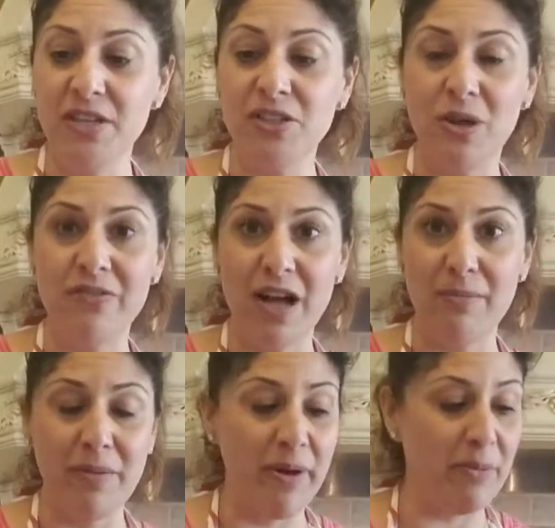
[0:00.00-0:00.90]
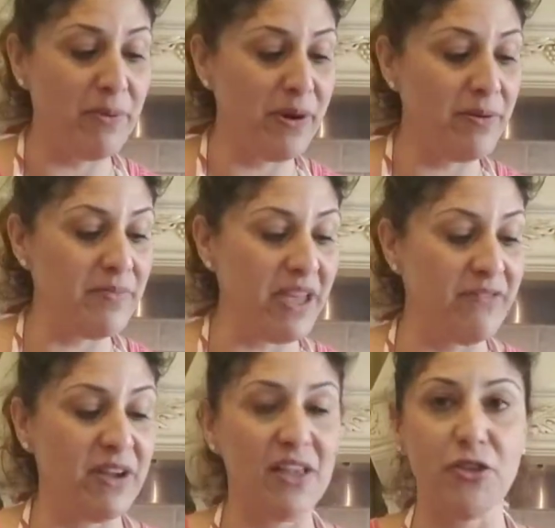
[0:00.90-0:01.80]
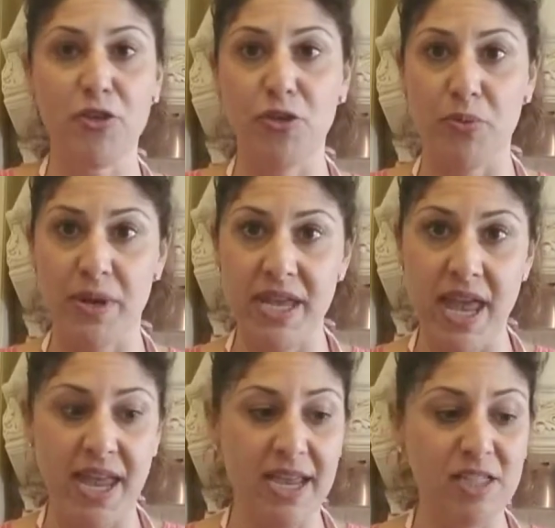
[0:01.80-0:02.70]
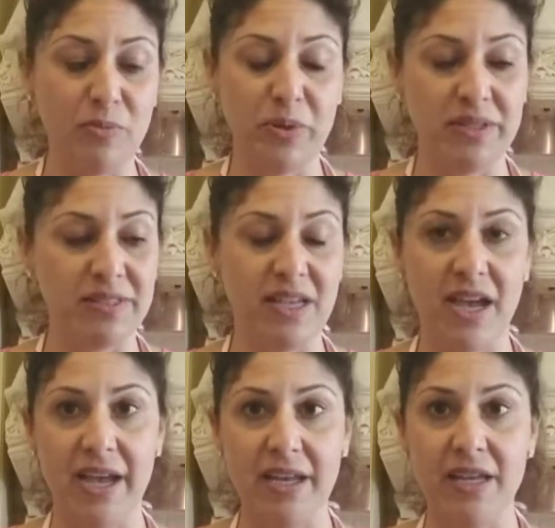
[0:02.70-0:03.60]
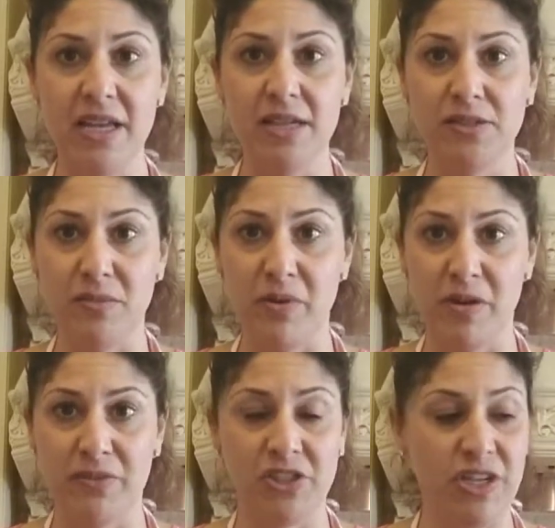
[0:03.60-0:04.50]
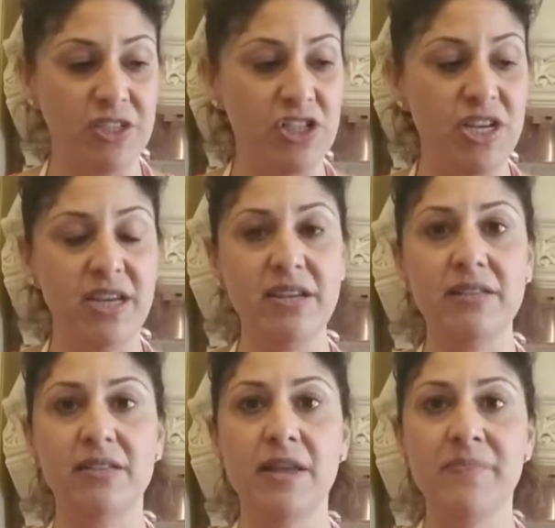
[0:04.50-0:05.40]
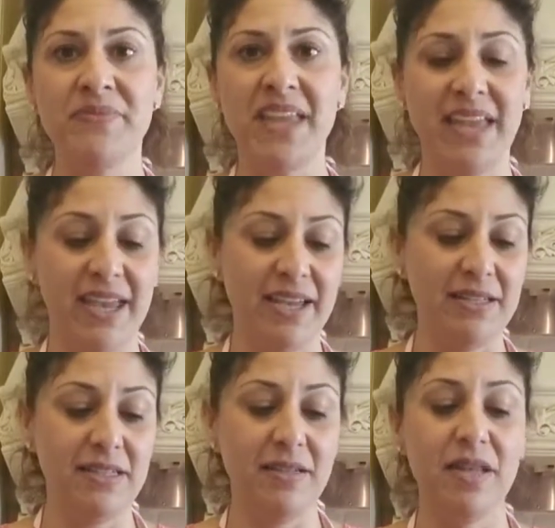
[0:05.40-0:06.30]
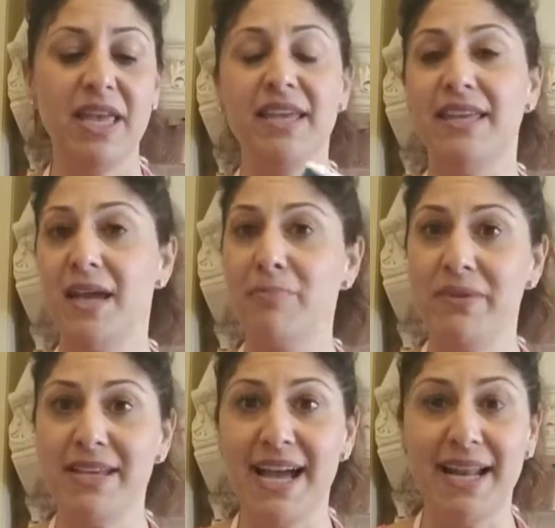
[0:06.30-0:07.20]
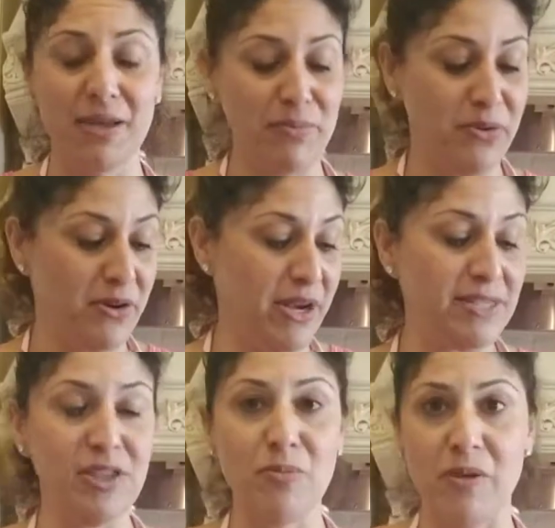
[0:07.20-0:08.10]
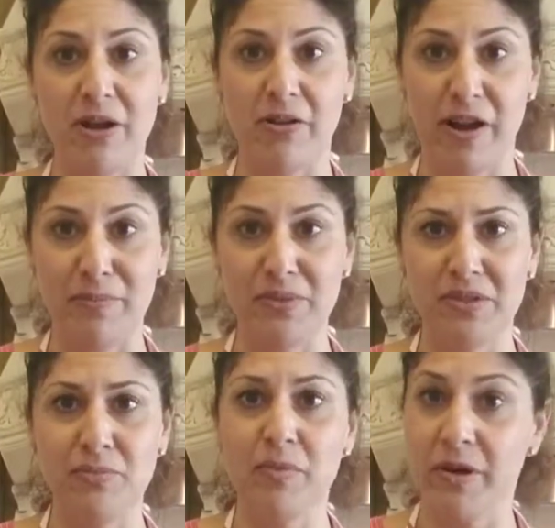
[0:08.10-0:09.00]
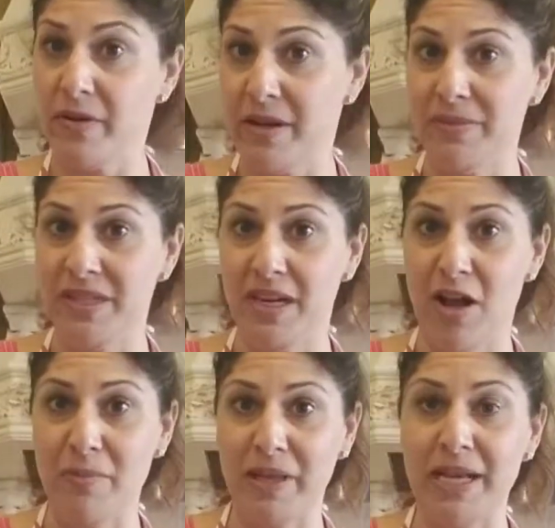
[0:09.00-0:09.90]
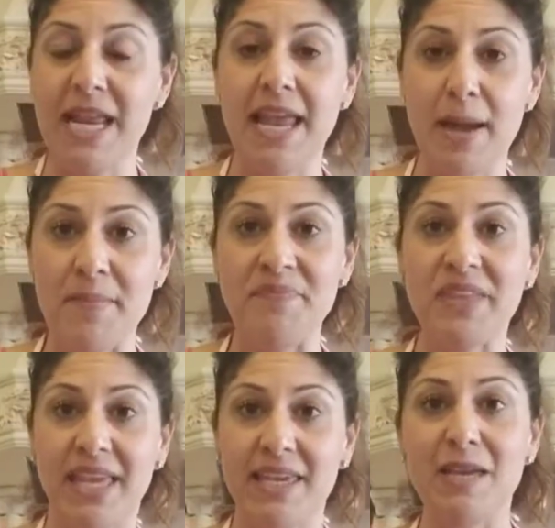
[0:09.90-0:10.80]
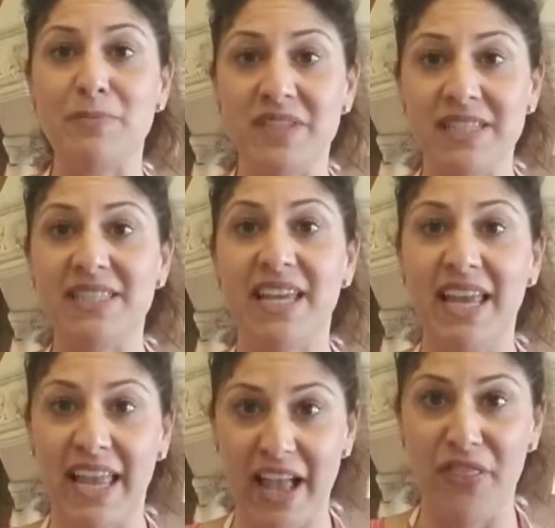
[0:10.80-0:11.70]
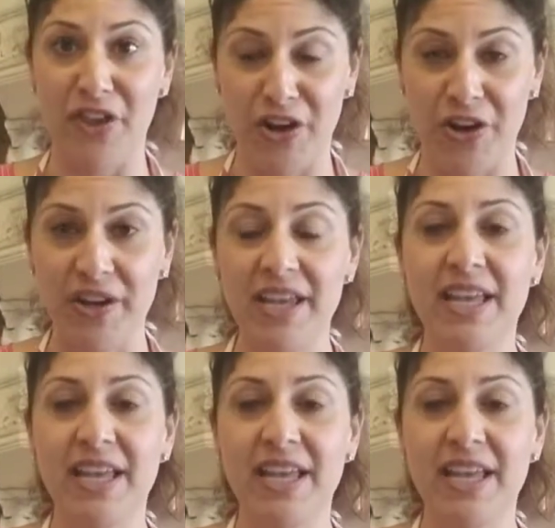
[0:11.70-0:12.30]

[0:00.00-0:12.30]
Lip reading: So I've got my pepper, I've got 3 eggs put aside, some Parmesan cheese, and yep, you got it, Progresso breadcrumbs. Breadcrumbs in an omelet. Yep, it keeps it together.